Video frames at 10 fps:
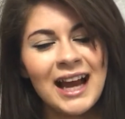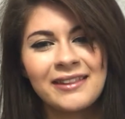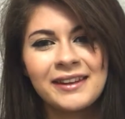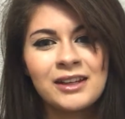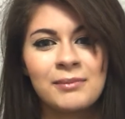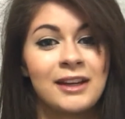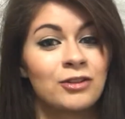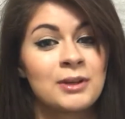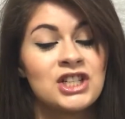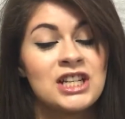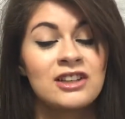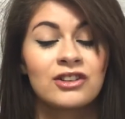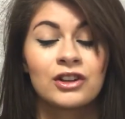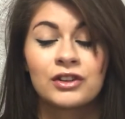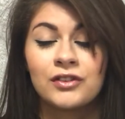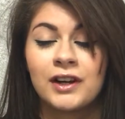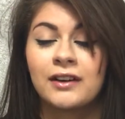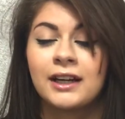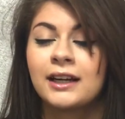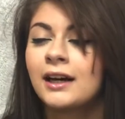I think it makes my cheeks look
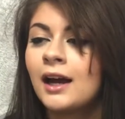very